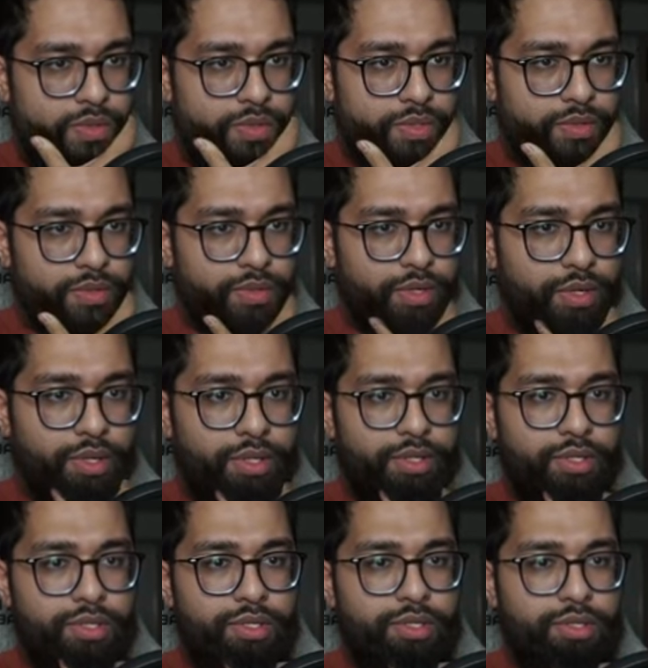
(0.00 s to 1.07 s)

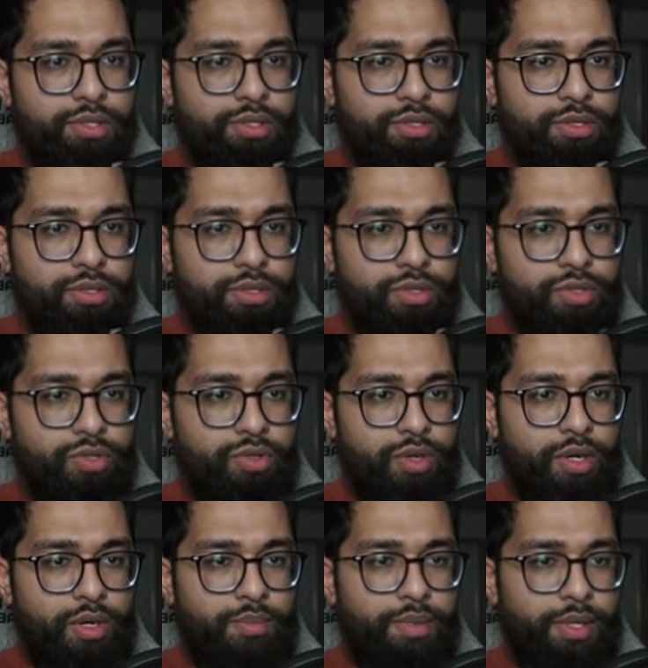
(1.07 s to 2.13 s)

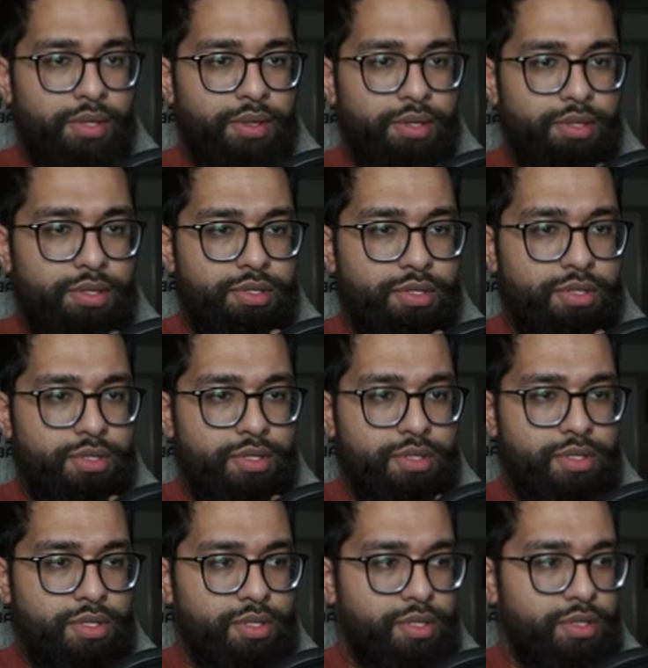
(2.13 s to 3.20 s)

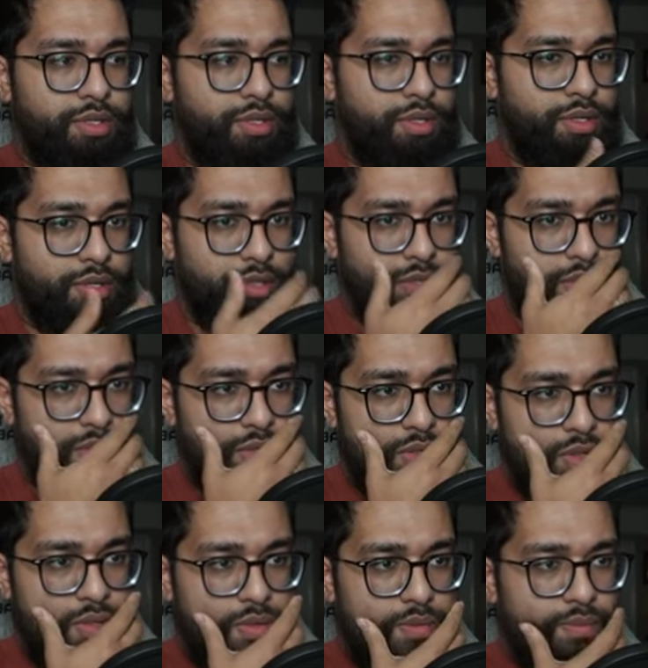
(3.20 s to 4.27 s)

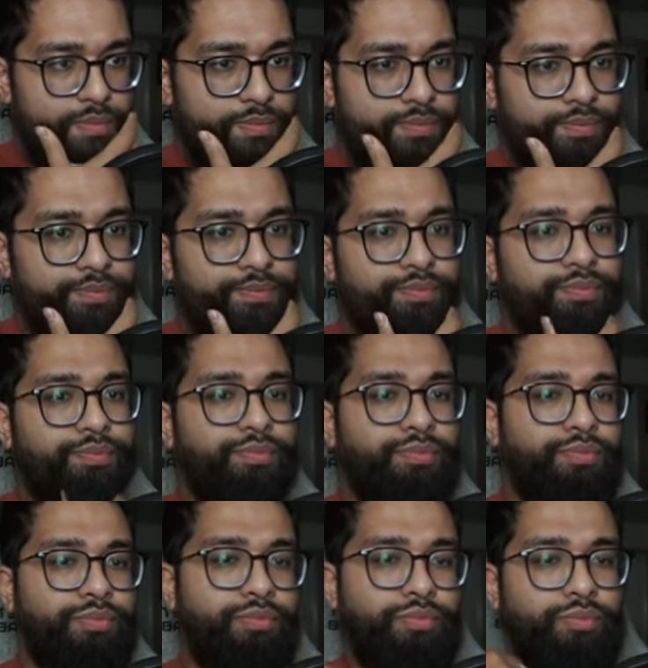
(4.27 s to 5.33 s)

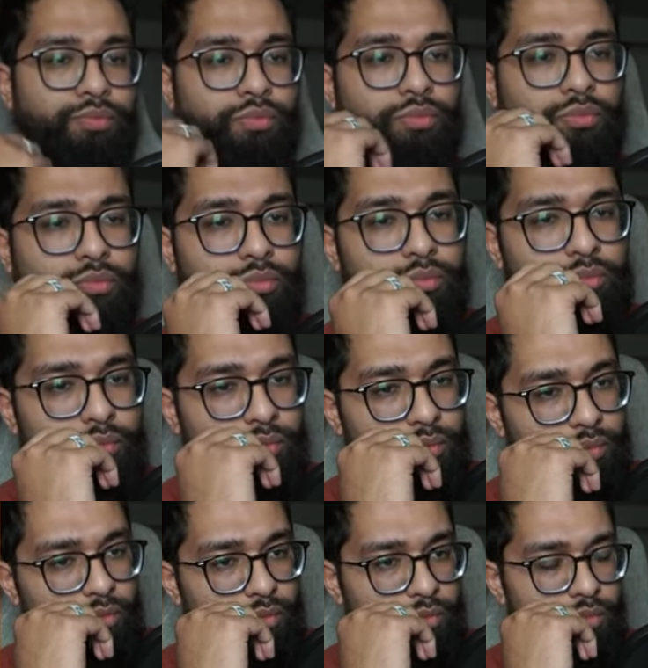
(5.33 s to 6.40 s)

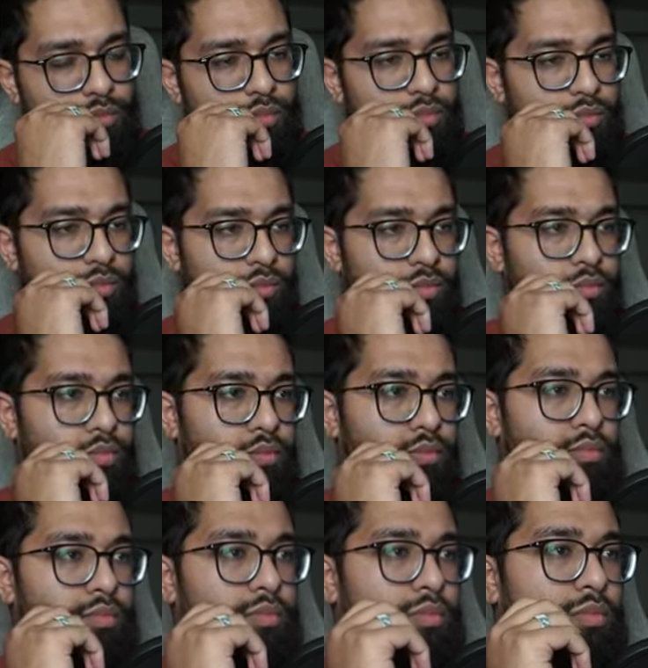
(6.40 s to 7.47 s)

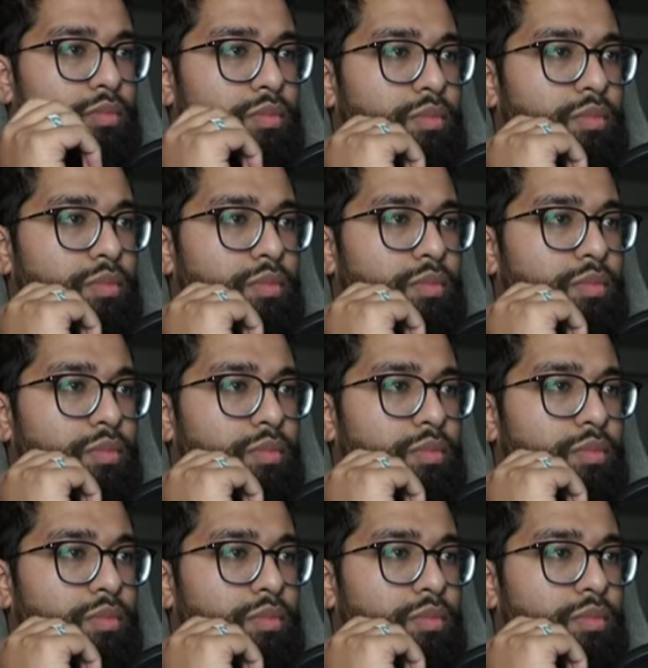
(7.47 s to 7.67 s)
[no speech]